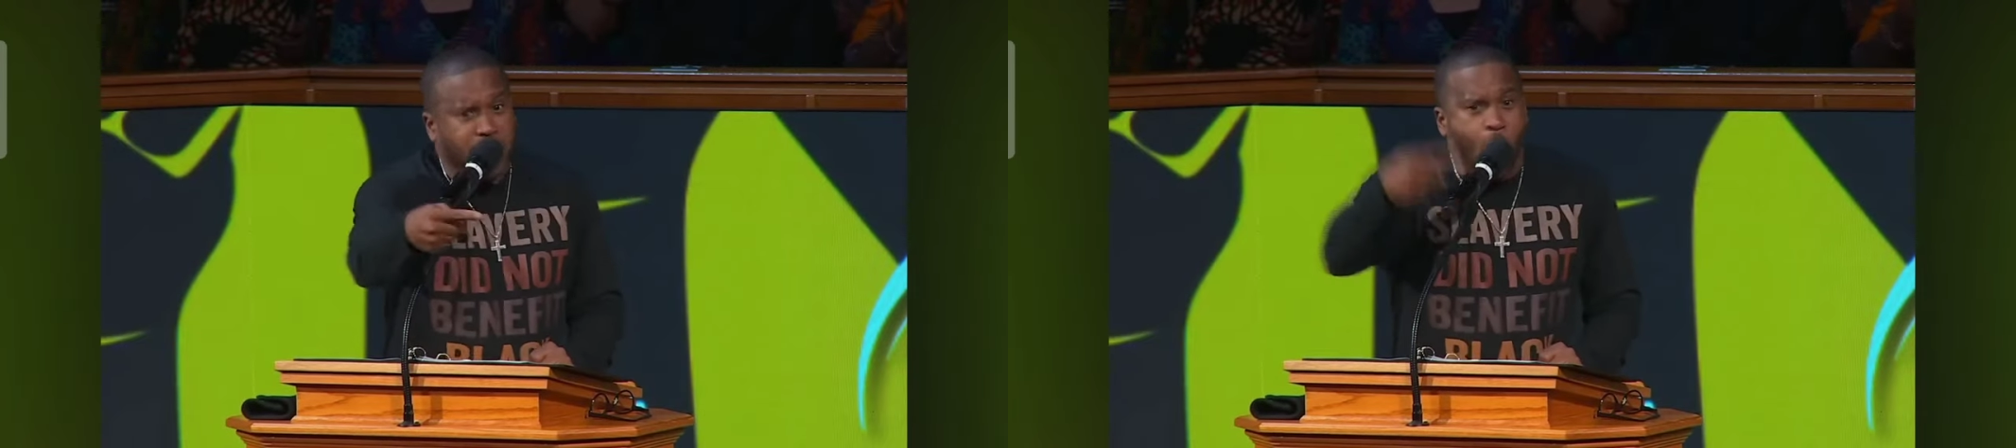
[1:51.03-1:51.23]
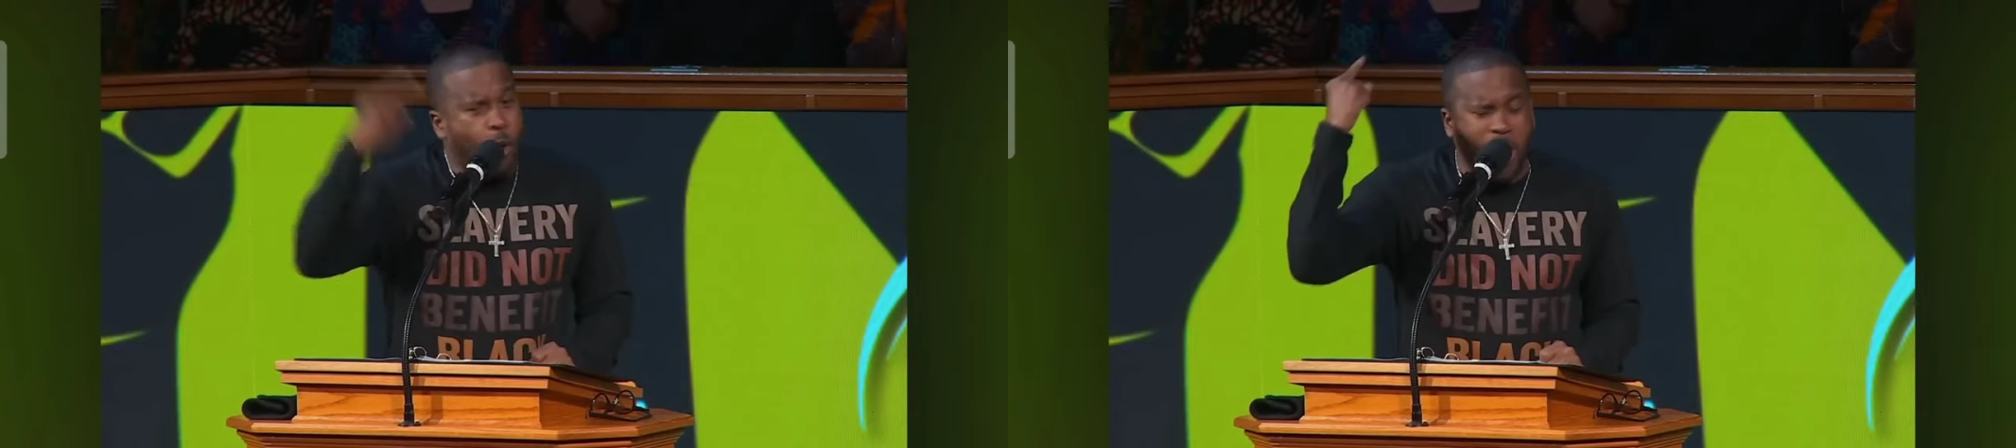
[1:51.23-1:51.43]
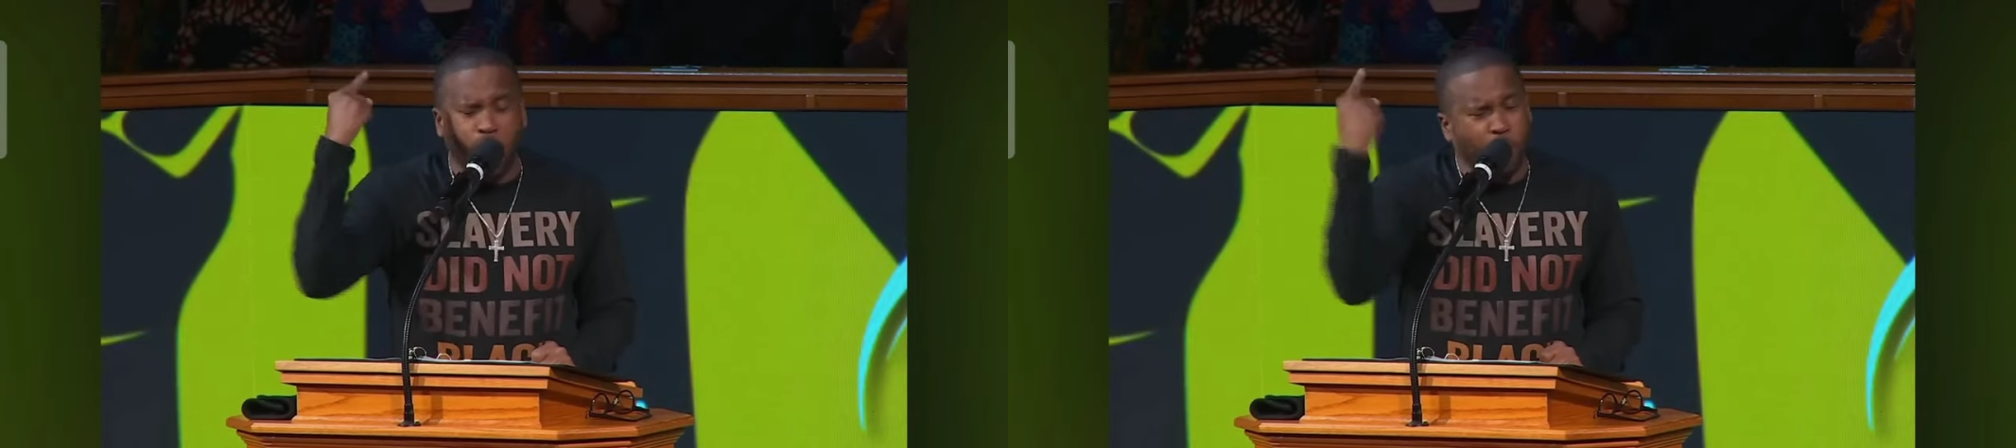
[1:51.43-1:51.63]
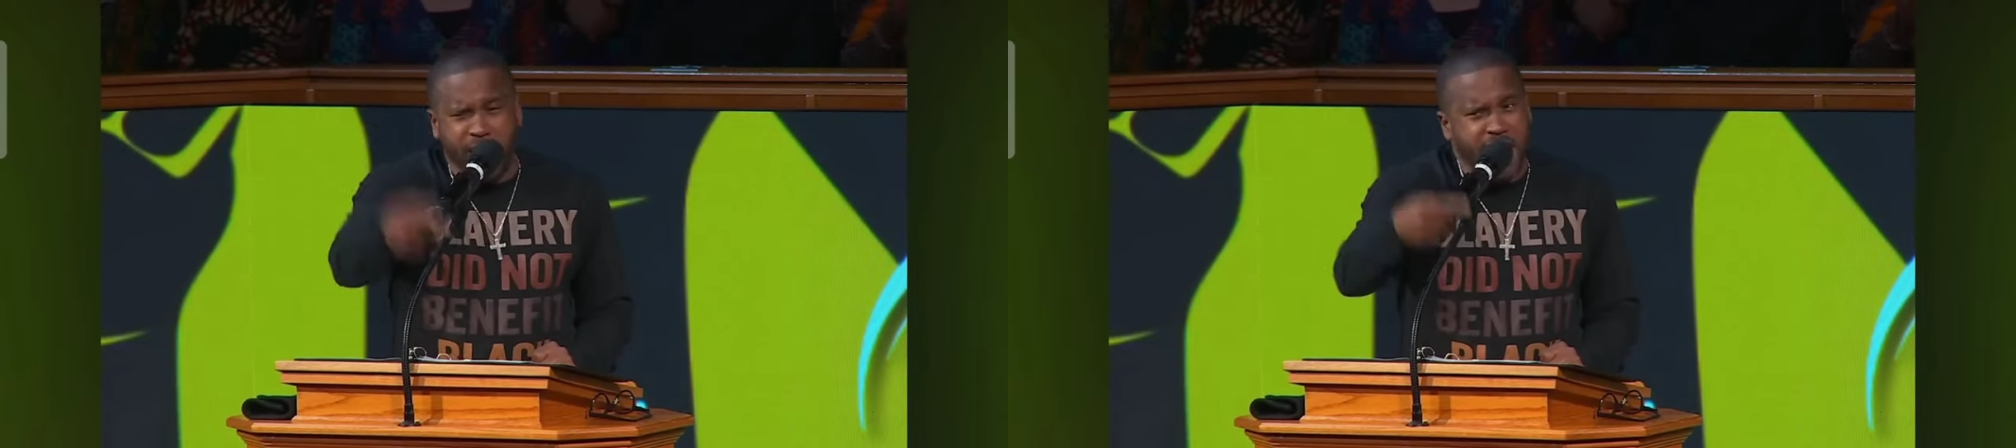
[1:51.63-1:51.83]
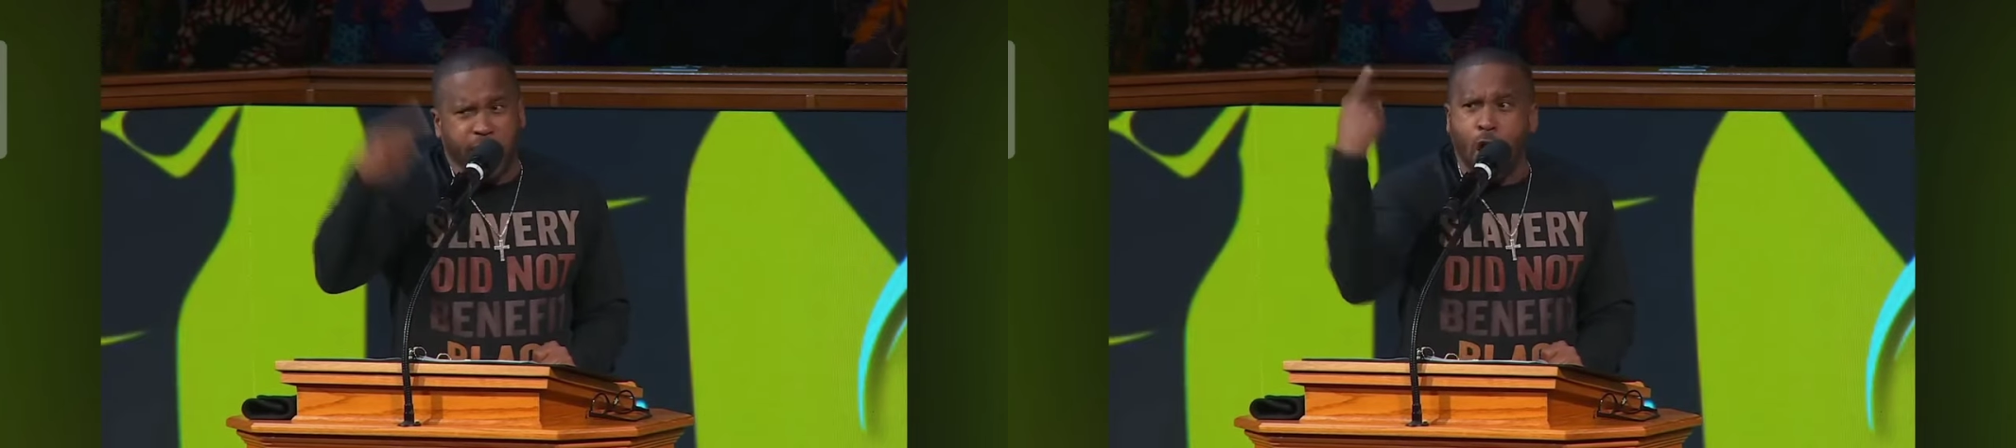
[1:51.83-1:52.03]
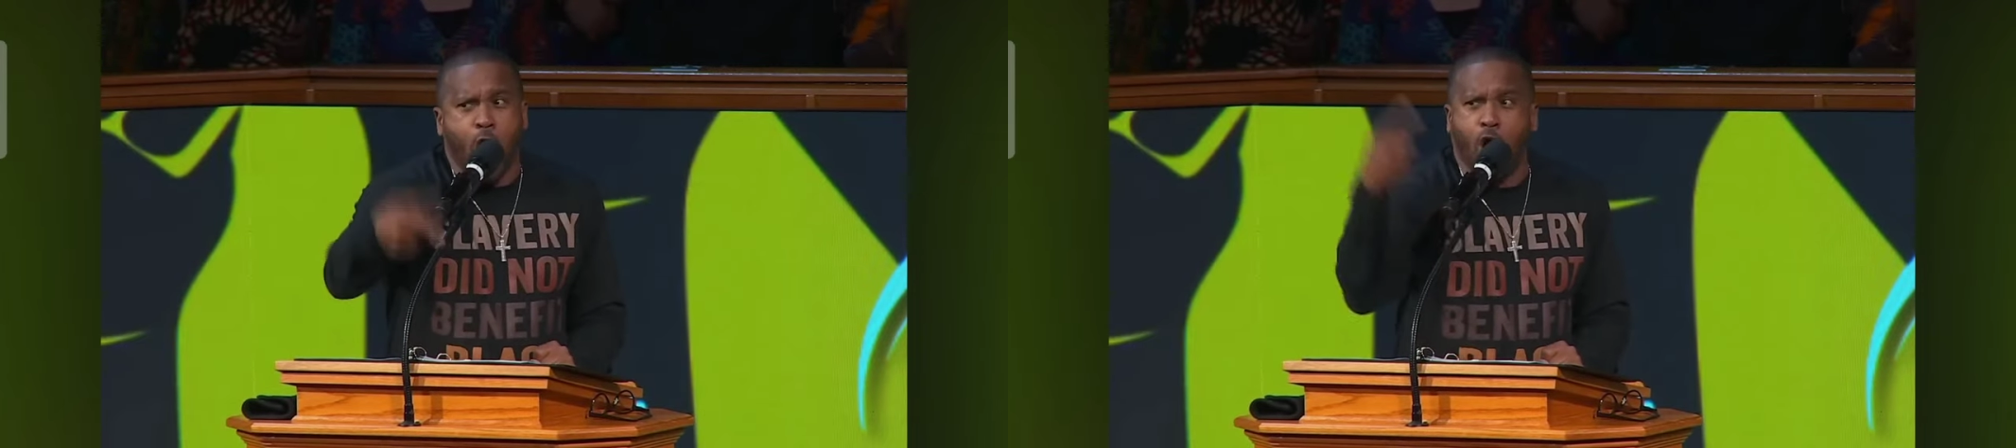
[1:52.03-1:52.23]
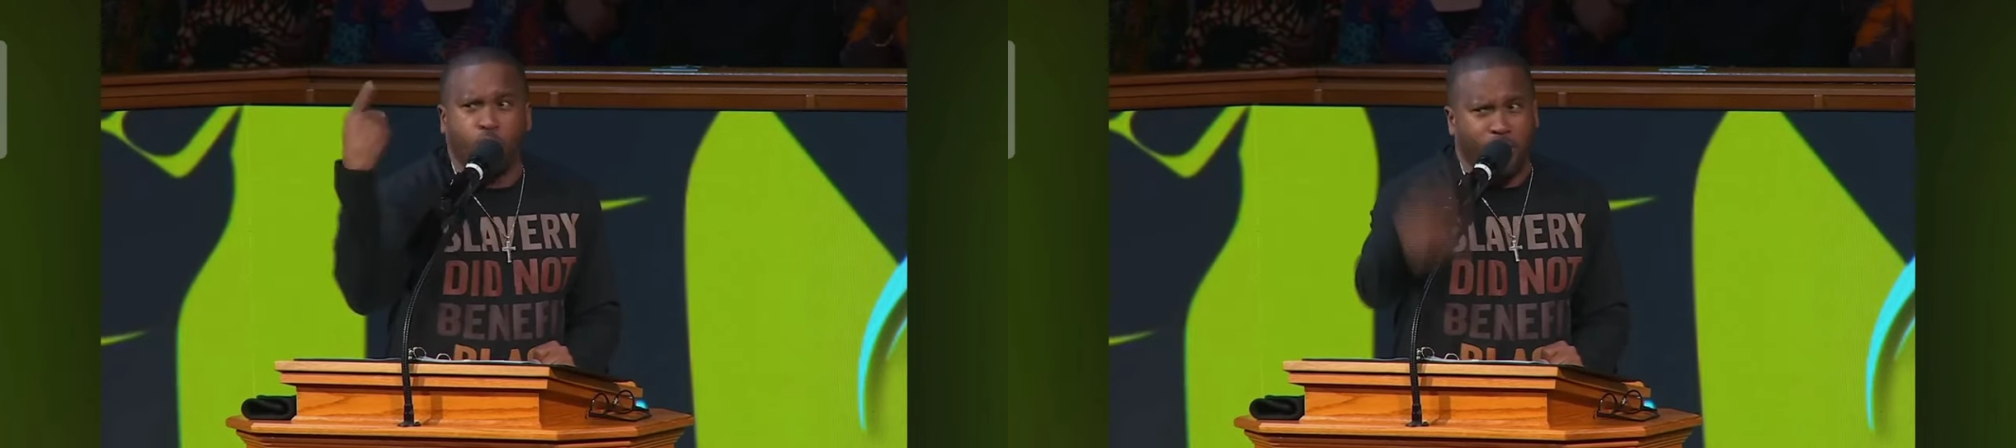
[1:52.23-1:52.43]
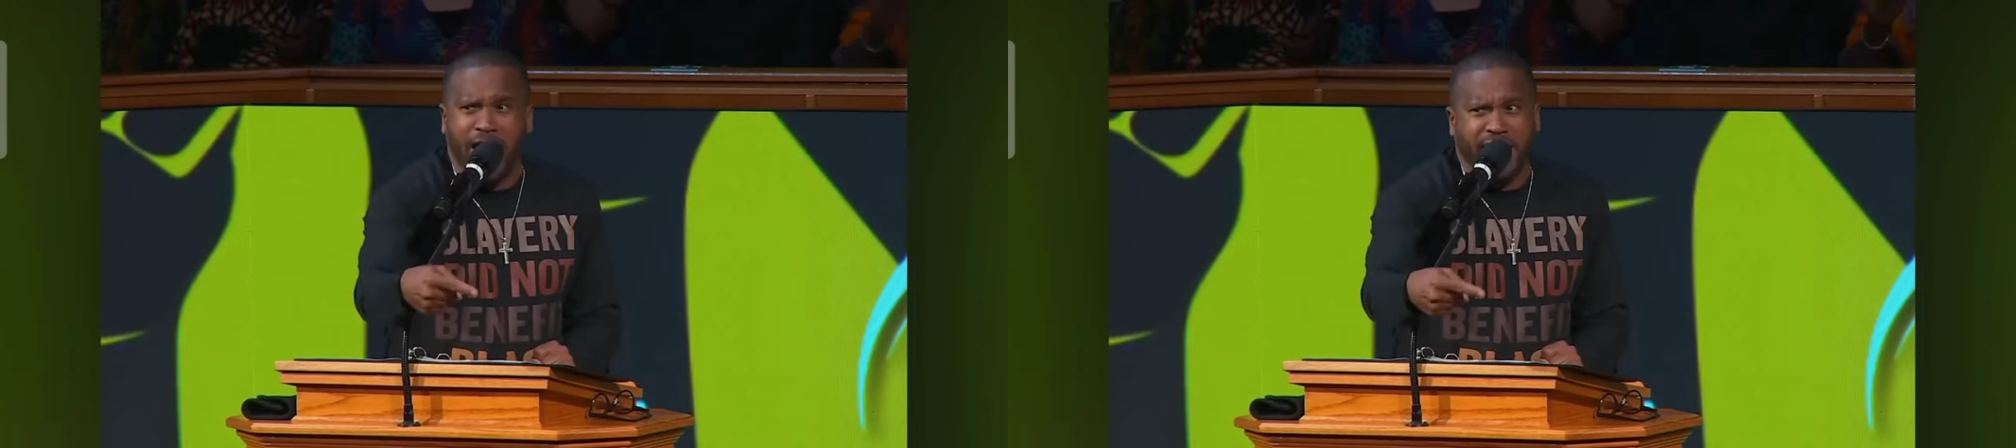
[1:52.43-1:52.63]
where we had
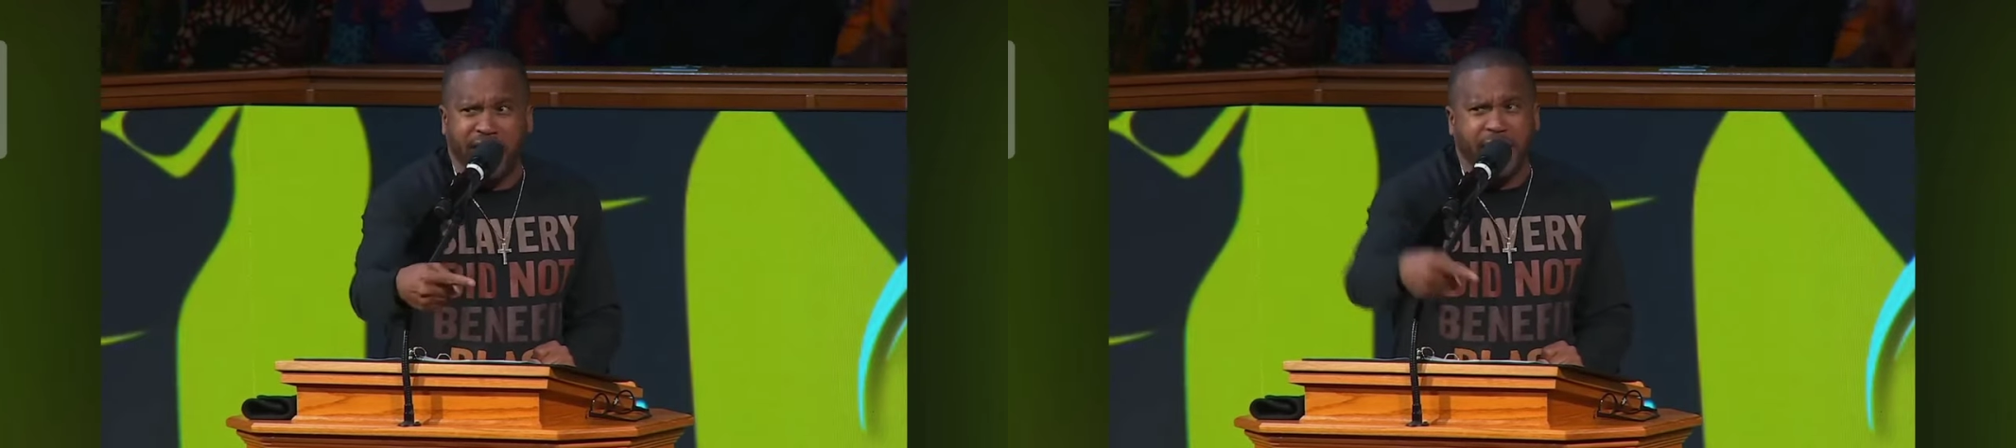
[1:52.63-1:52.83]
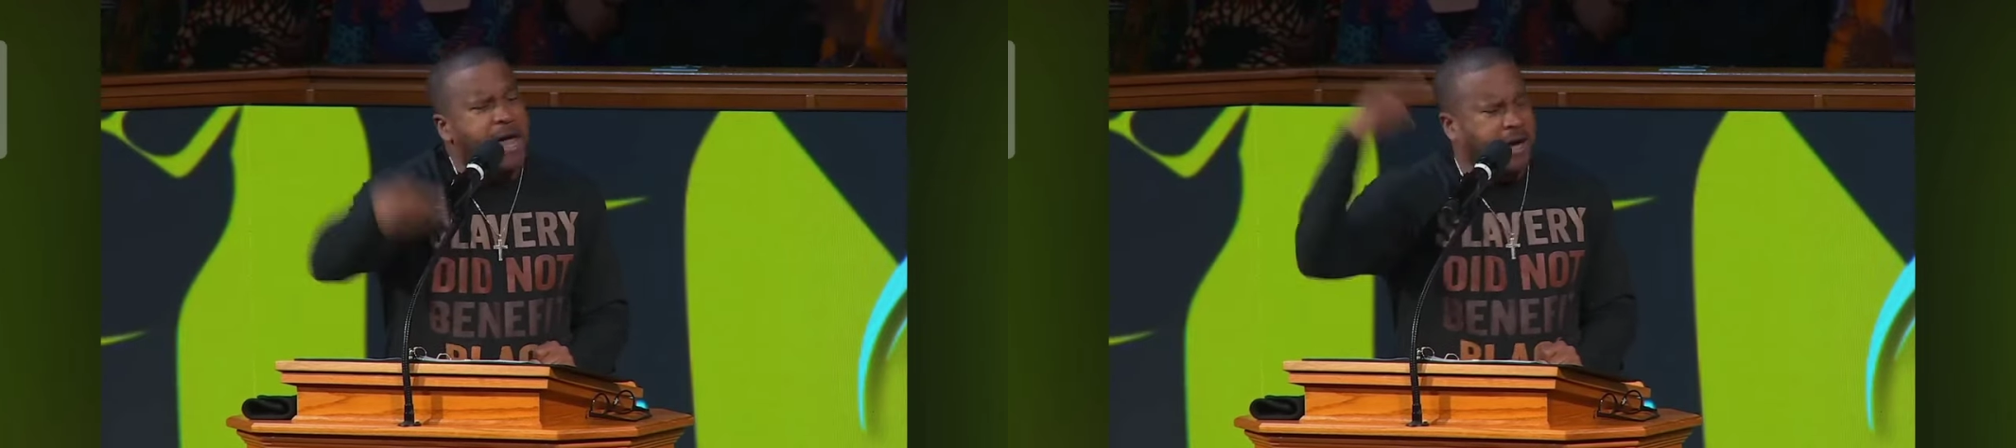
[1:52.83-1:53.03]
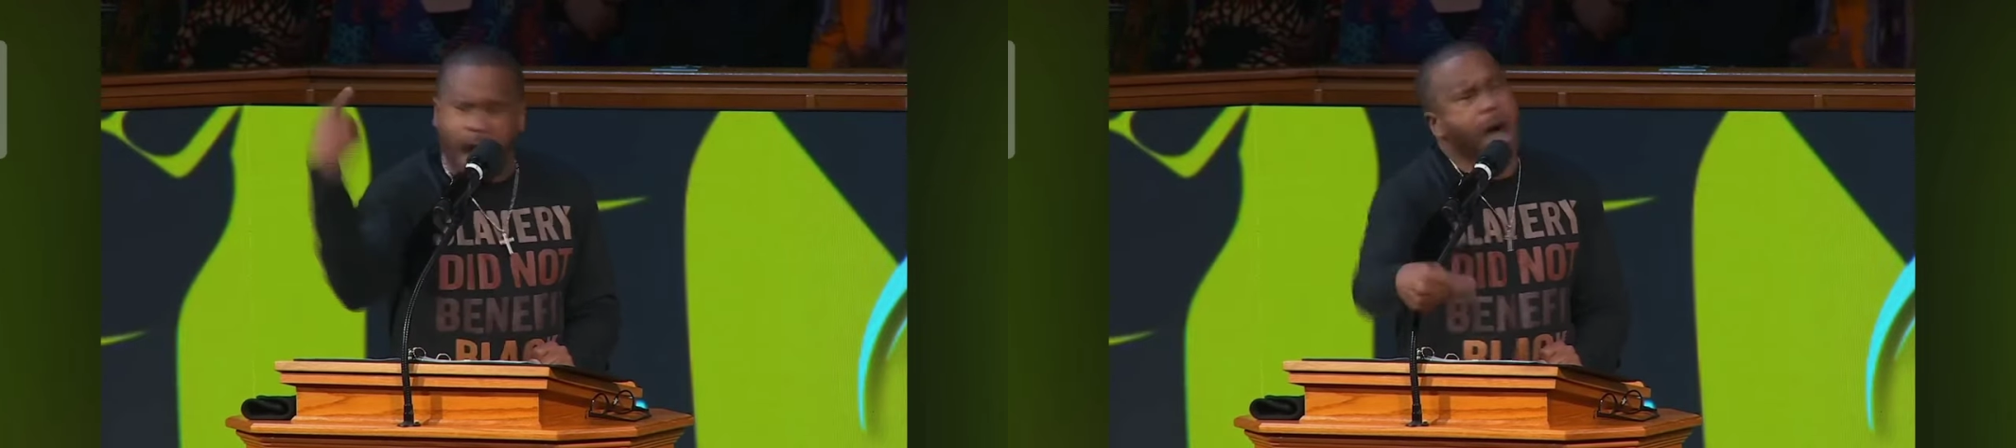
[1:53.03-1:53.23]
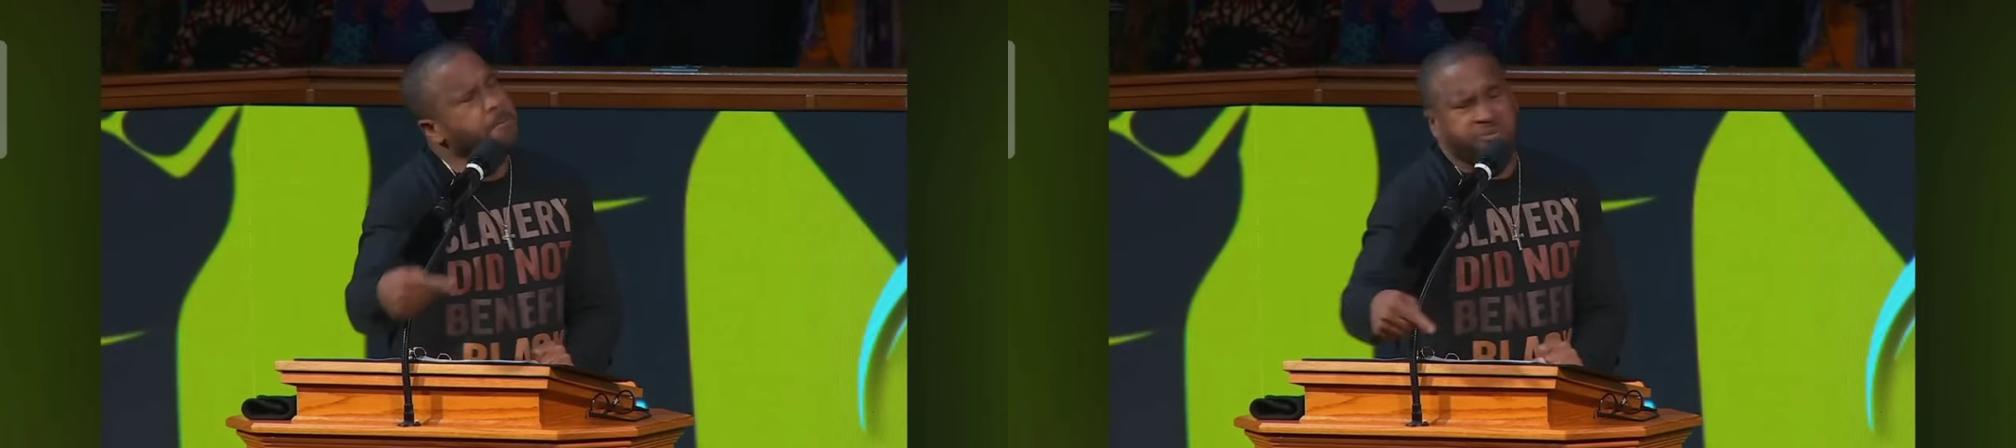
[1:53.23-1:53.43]
already come